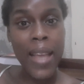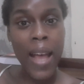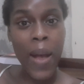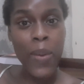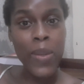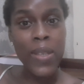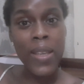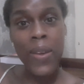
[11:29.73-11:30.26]

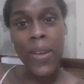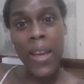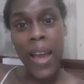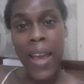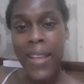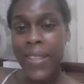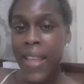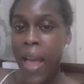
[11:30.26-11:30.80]
I'll see you
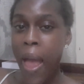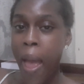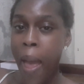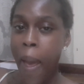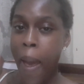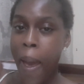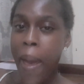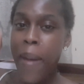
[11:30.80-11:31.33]
guys
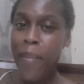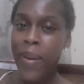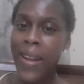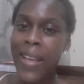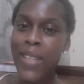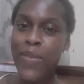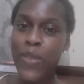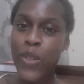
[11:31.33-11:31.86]
in my
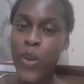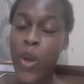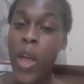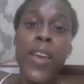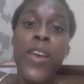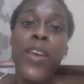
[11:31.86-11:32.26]
next video.